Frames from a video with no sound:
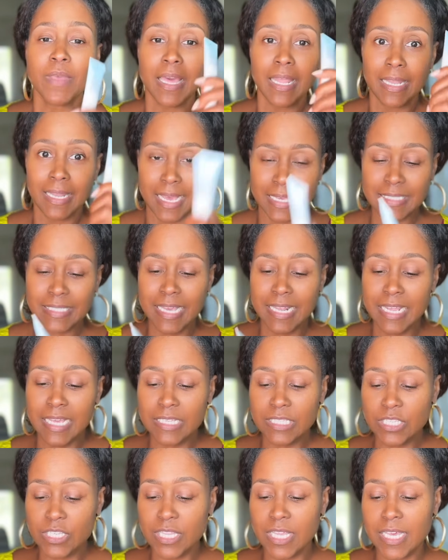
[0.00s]
let's get
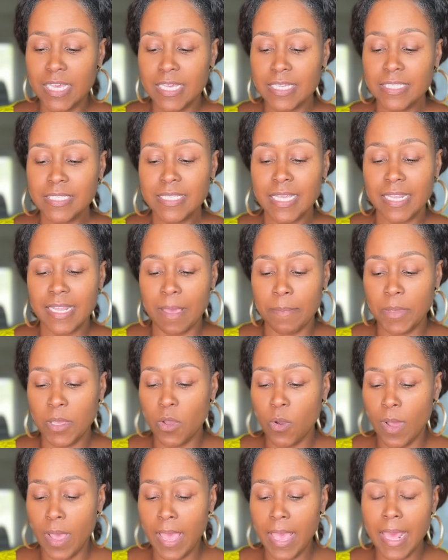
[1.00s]
into this. Let me
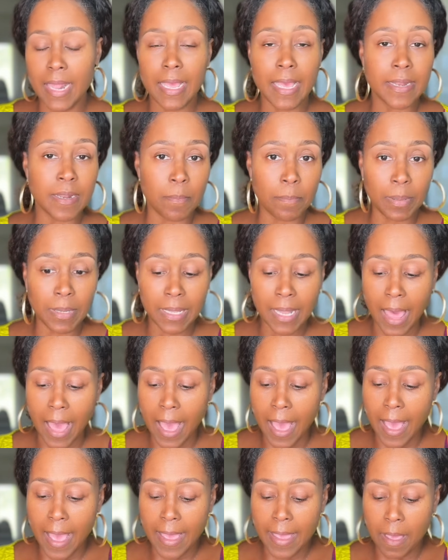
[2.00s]
go ahead and
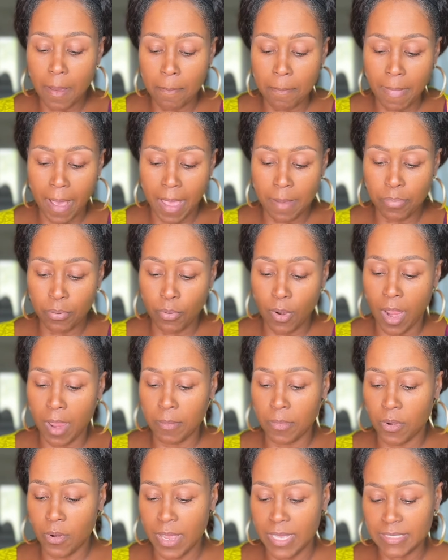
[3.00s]
apply my
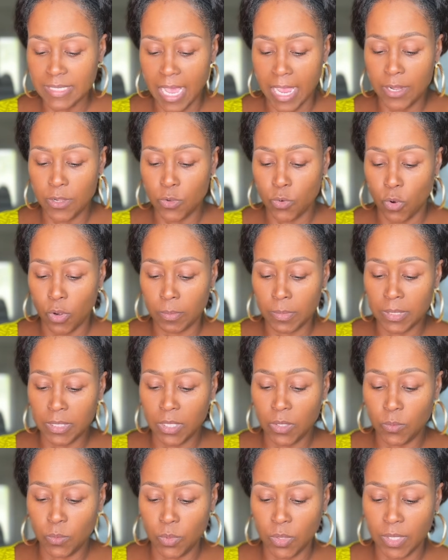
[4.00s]
primer as I
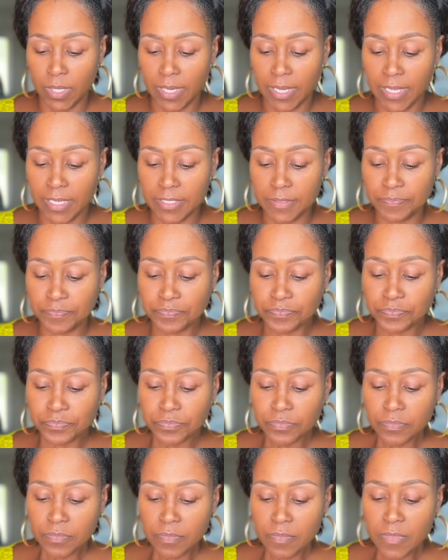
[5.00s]
normally would.
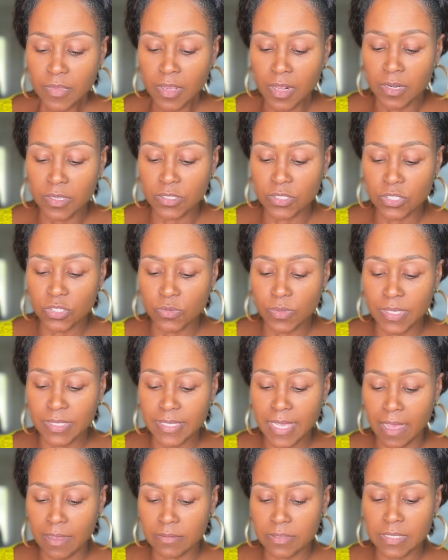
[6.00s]
I'm going to squeeze
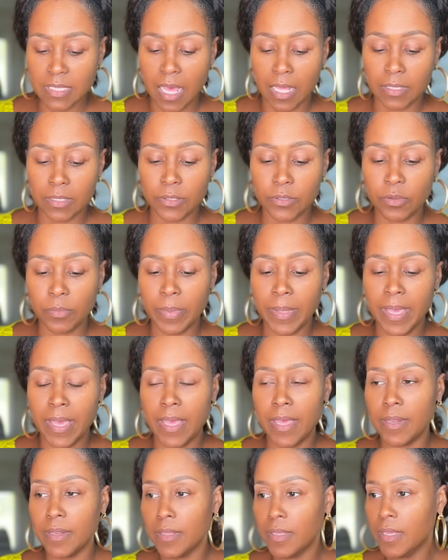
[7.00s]
out a little
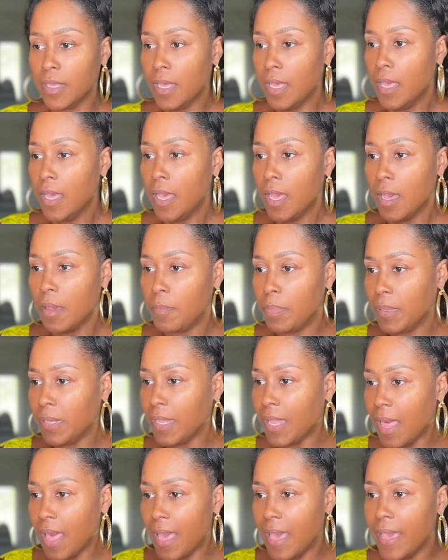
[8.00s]
bit.
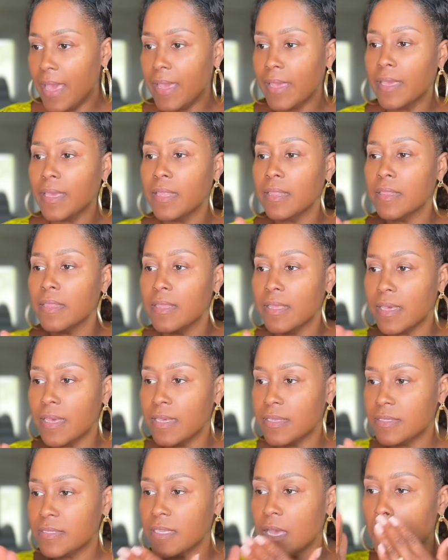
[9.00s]
Apply
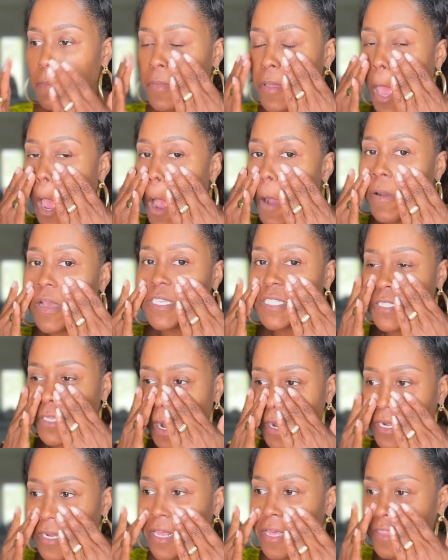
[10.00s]
this. I'm always
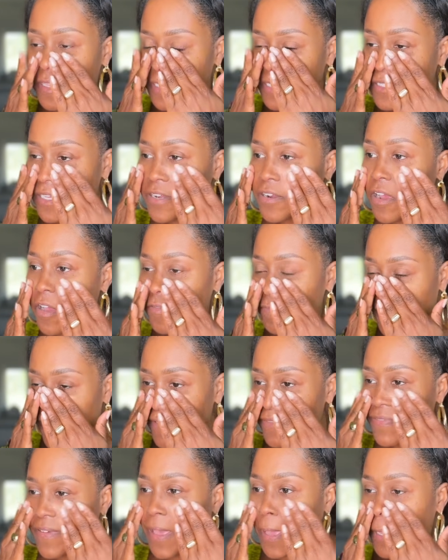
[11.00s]
starting in the center of my
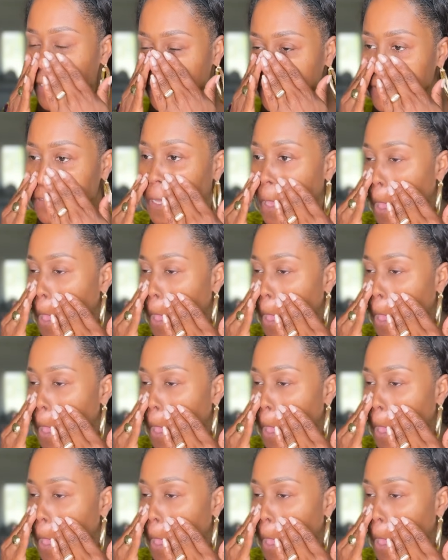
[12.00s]
face.